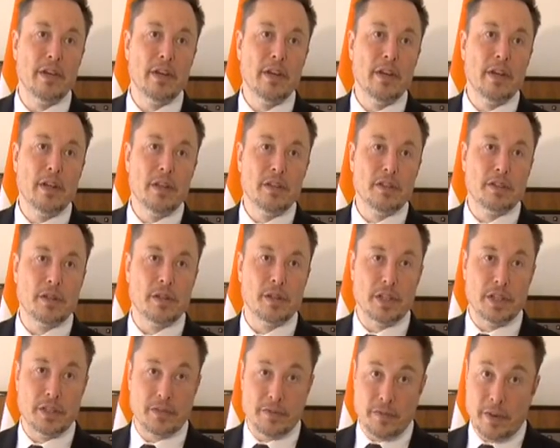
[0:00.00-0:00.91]
So it's,
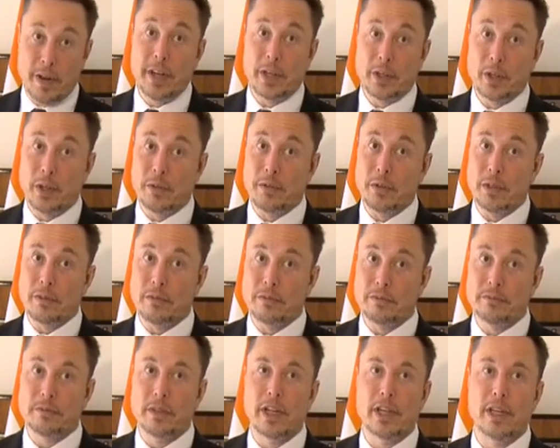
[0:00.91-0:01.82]
it's very doable.
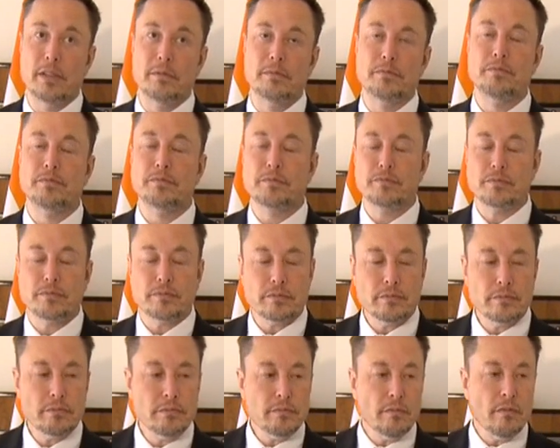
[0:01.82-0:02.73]
Um,
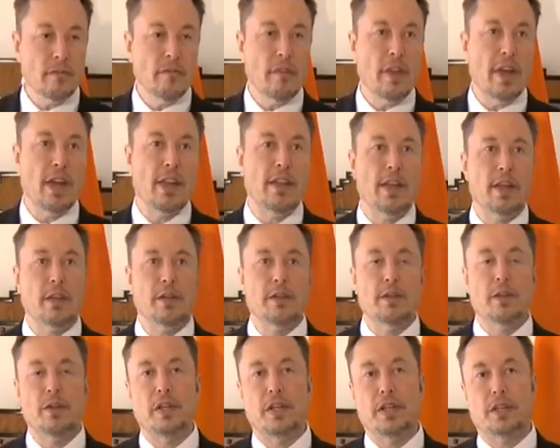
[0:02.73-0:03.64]
and then
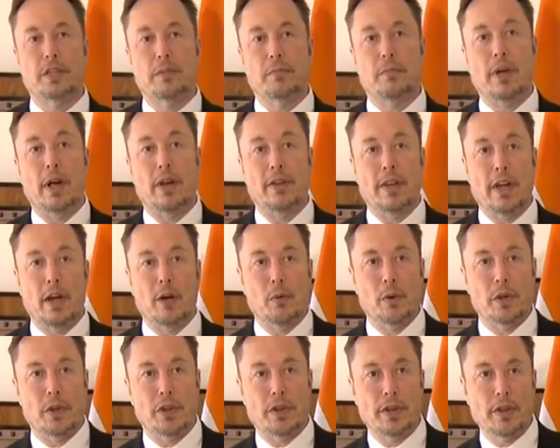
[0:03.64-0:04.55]
you need to pair that
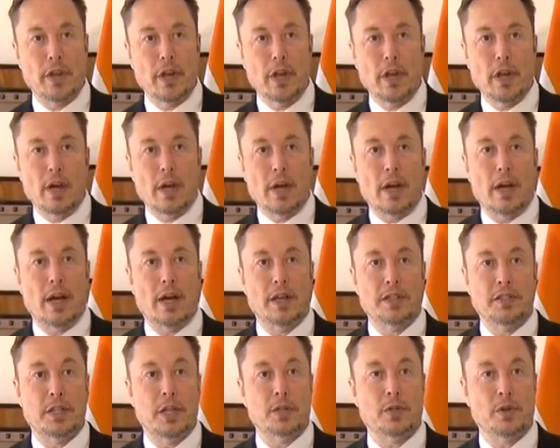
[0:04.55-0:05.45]
with uh,
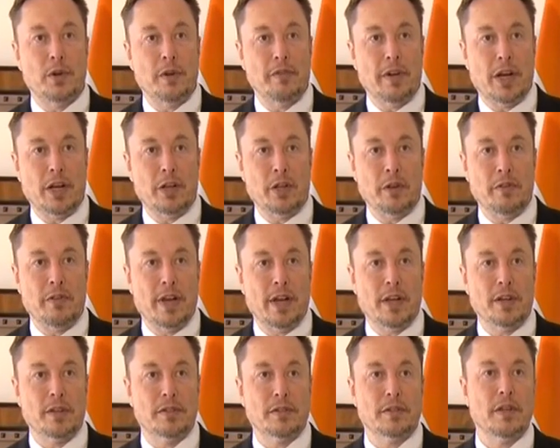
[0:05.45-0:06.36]
stationary battery
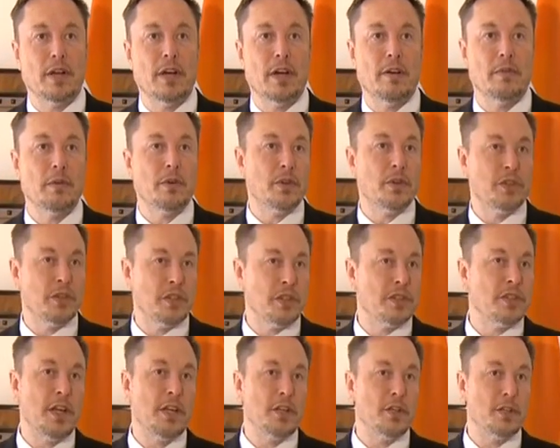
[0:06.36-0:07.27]
packs uh, because the
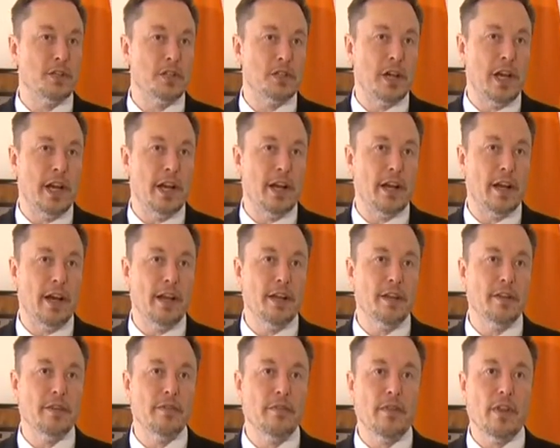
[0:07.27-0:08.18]
sun doesn't shine at night.
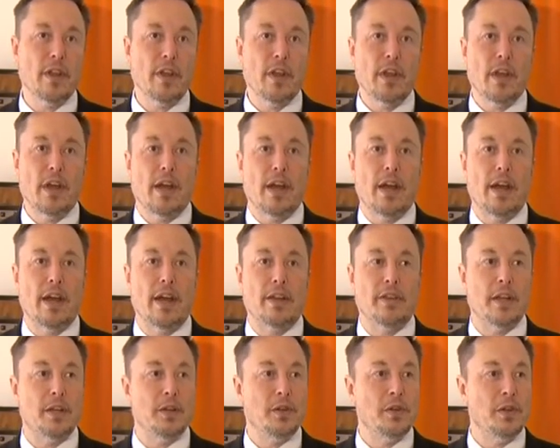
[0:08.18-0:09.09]
And
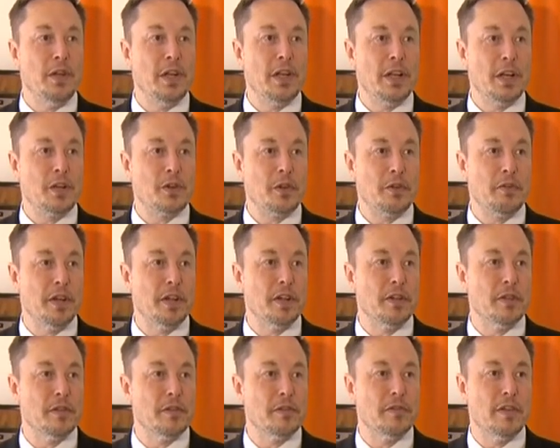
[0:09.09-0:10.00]
then you need electric
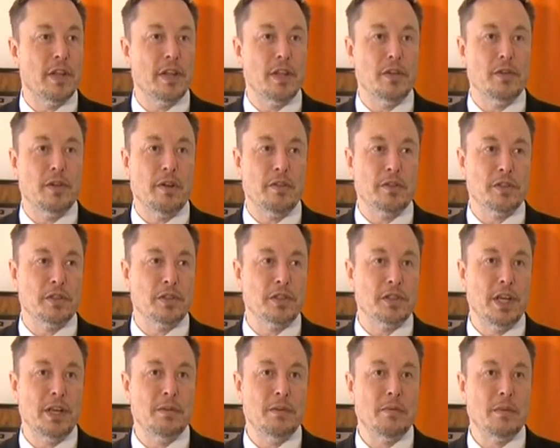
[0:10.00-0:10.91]
vehicles, and then you have a
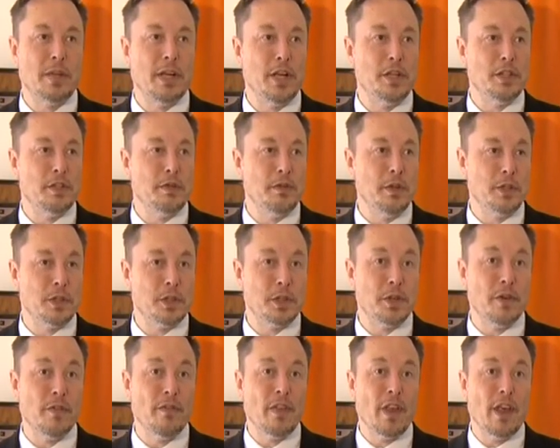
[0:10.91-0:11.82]
sustainable energy
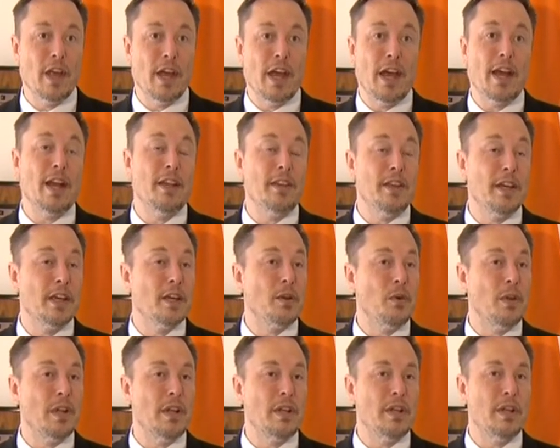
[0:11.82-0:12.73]
future. And I think it
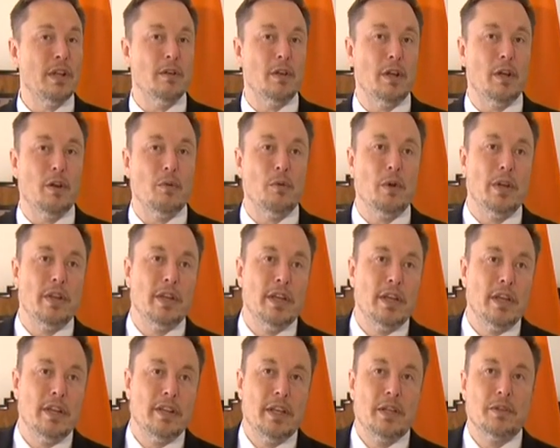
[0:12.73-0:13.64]
will, uh, uh,
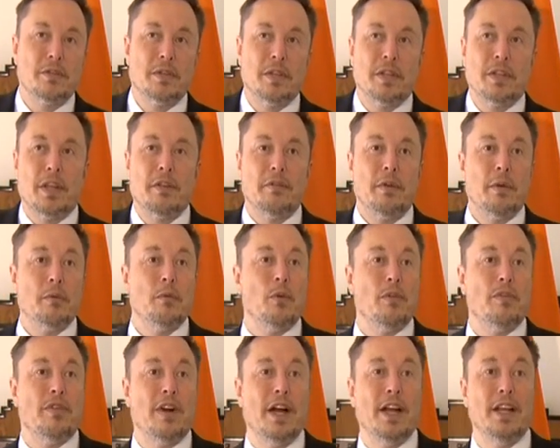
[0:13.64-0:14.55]
the, the interesting thing people
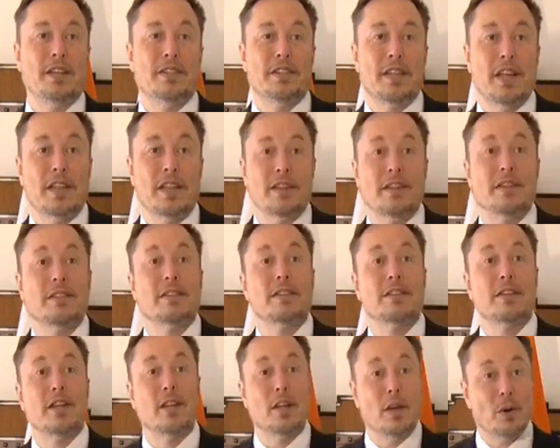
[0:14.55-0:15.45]
will find is that this
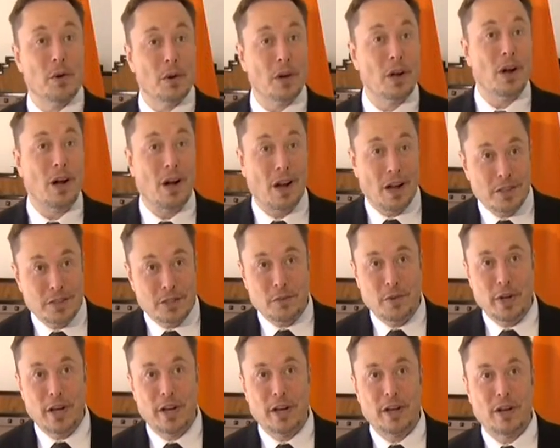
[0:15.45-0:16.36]
is a lower cost
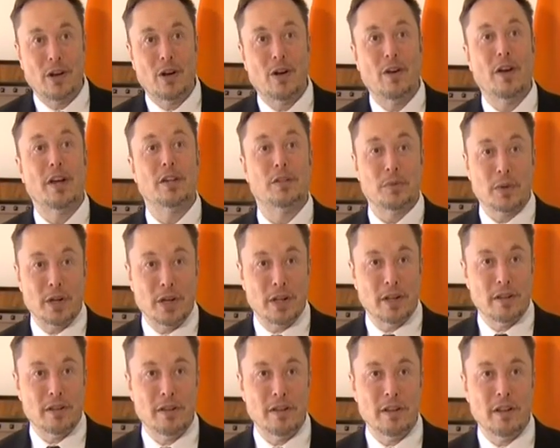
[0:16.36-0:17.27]
way to go as
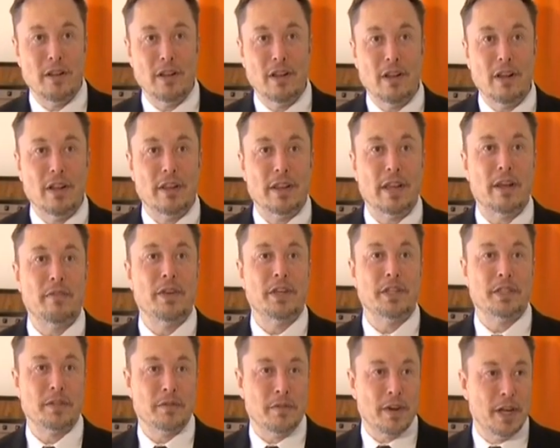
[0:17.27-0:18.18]
well that may
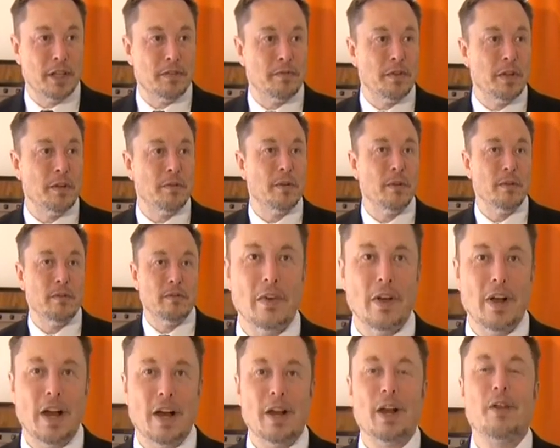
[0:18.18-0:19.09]
surprise people.
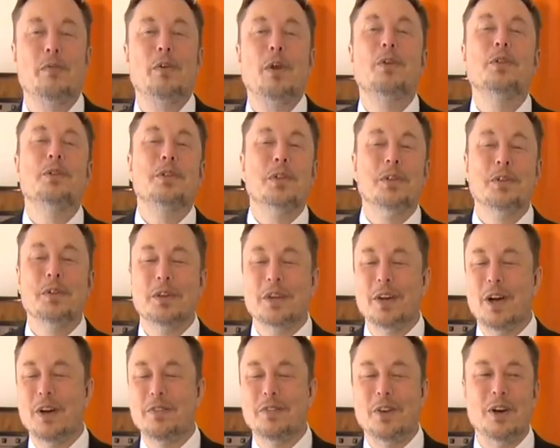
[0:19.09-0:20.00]
And, we're also
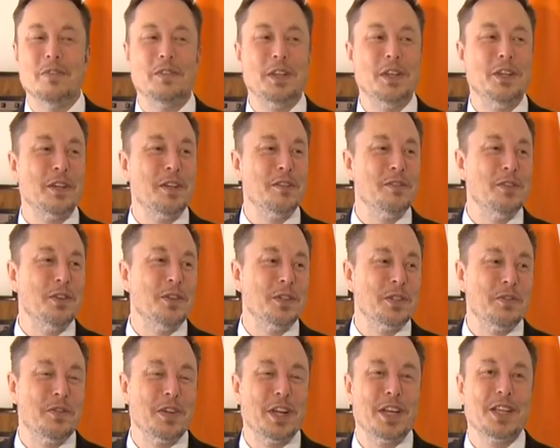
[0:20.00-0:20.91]
hopefully looking forward
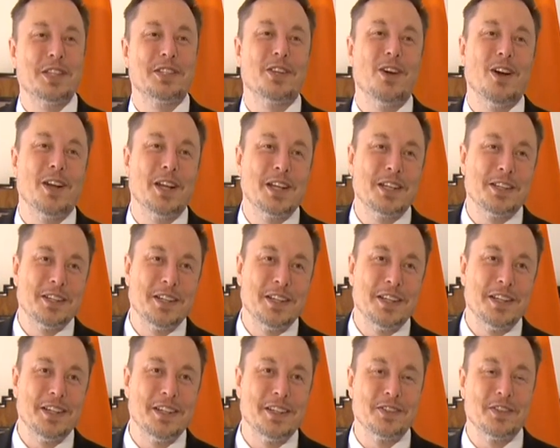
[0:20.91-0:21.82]
to bringing Starlink to
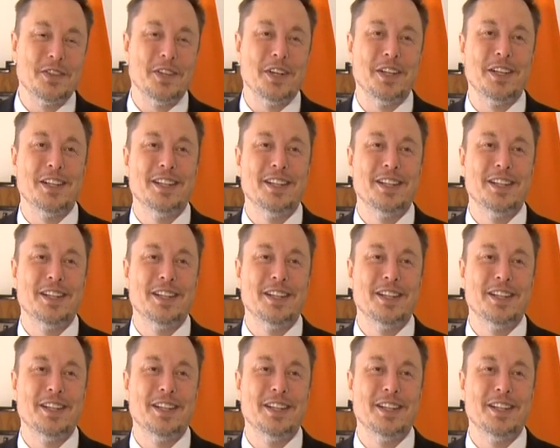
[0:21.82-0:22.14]
India as well.